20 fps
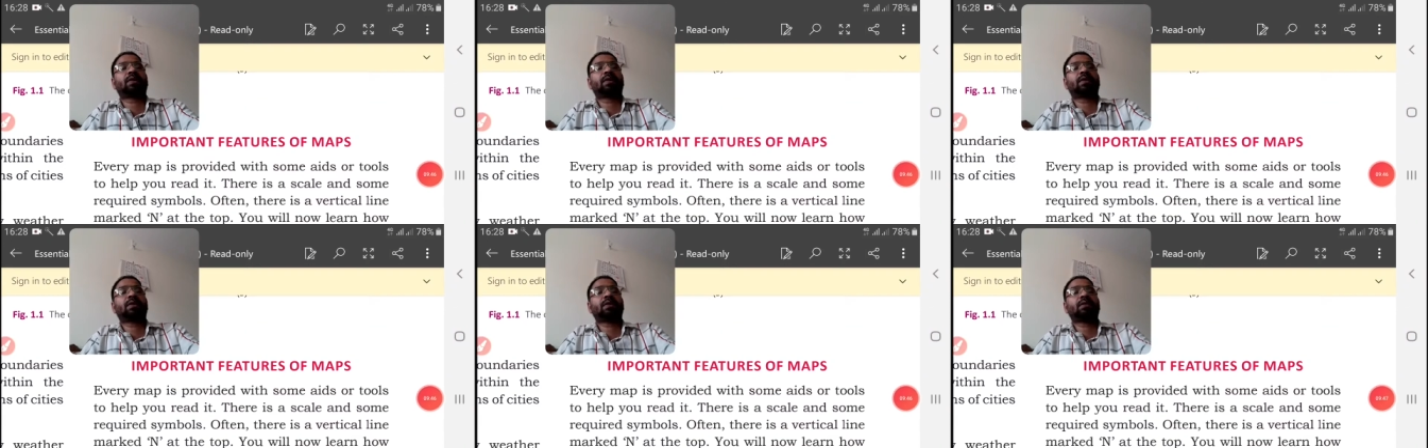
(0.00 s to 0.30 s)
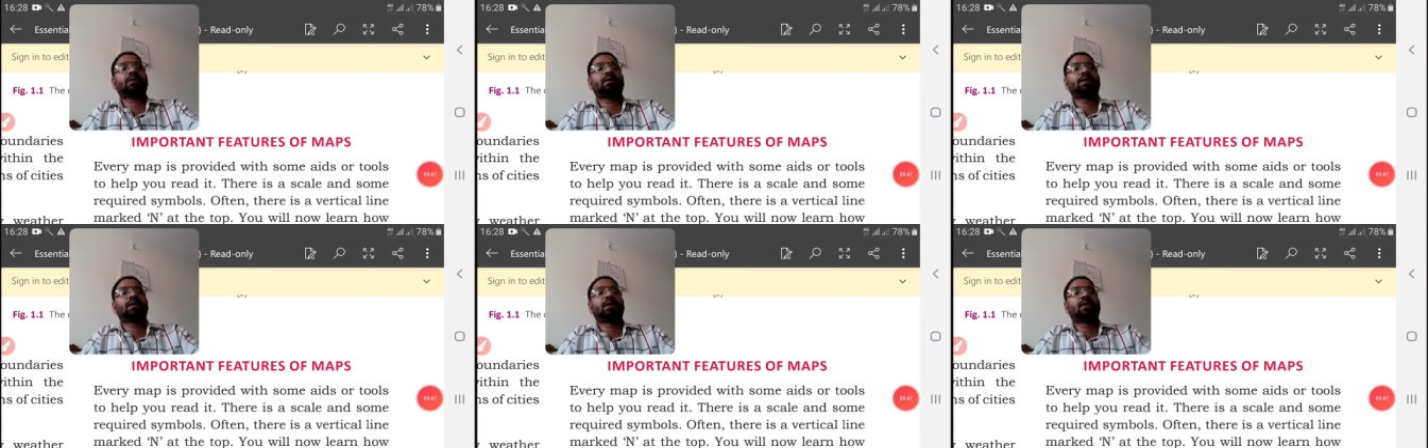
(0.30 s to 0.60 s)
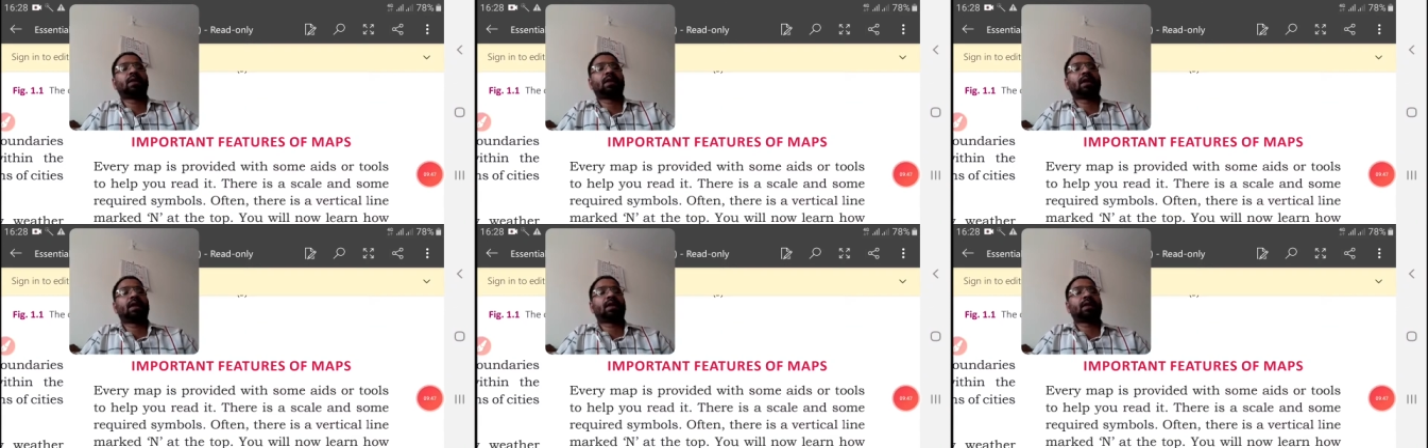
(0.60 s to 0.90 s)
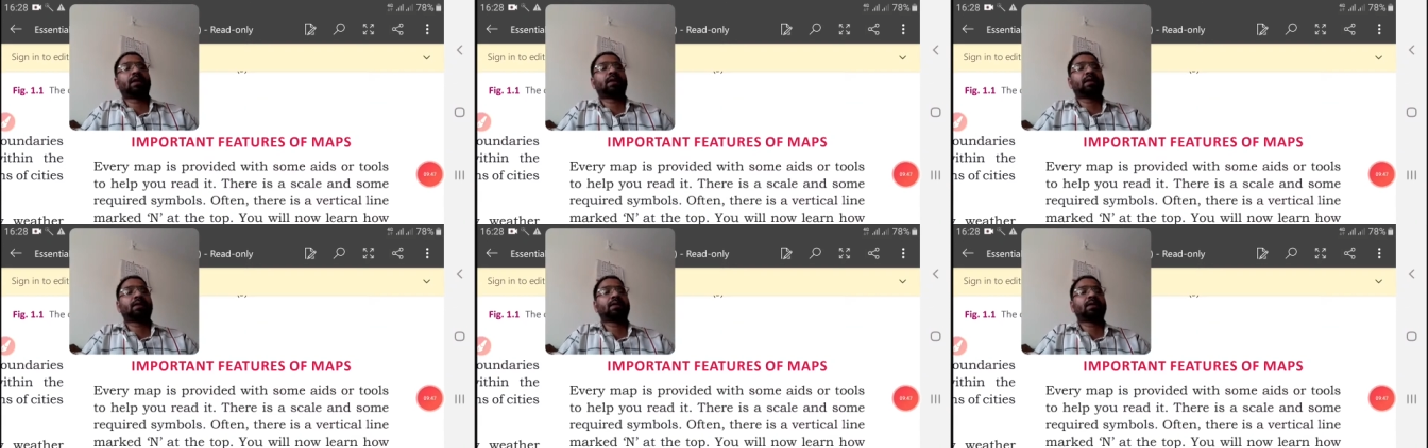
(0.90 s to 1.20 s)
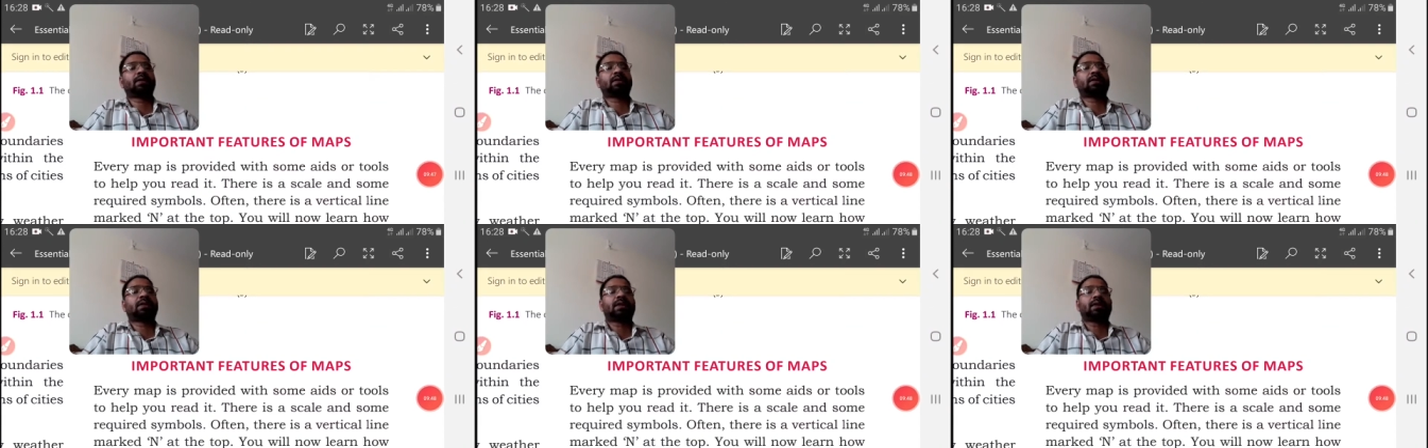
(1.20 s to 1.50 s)
uh, another
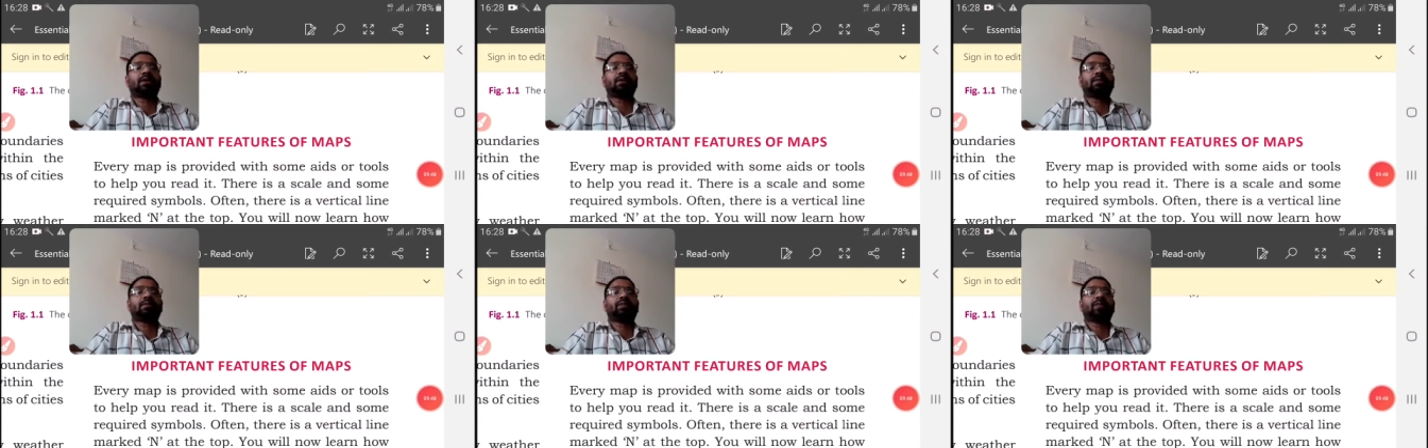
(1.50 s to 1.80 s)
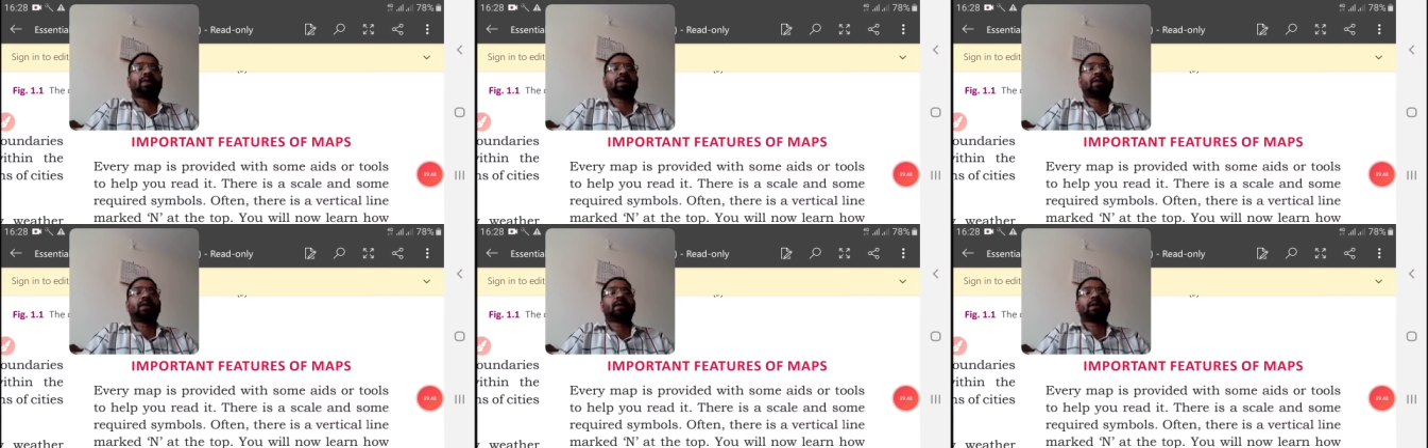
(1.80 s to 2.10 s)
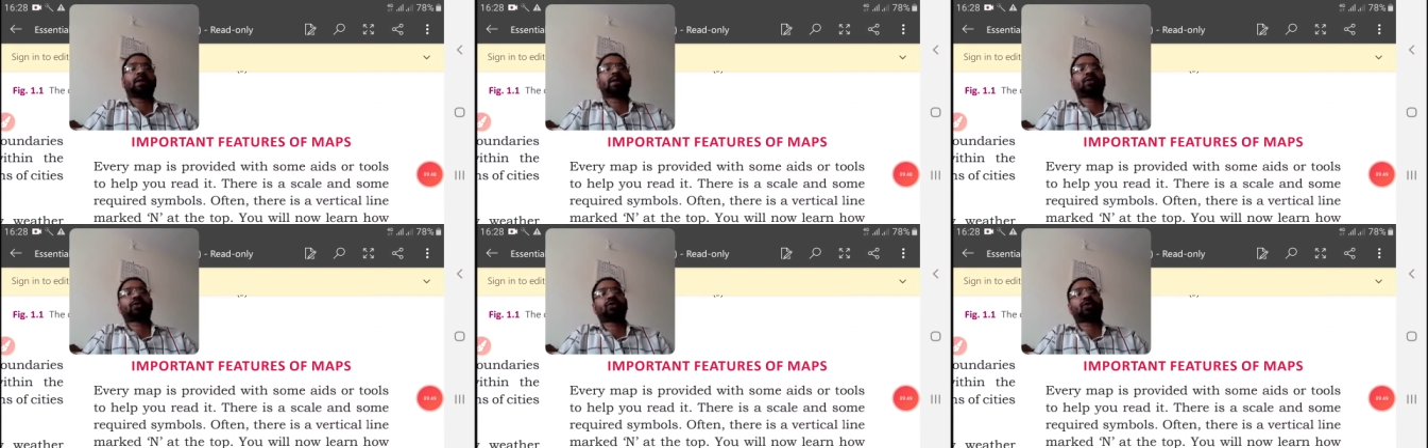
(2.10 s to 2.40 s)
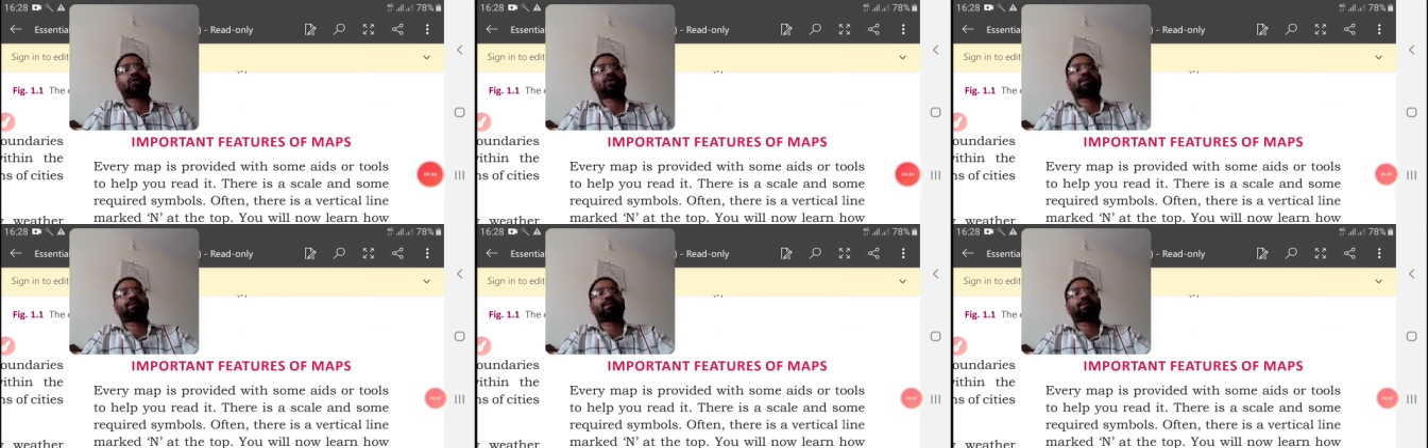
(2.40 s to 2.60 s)
thing we learned.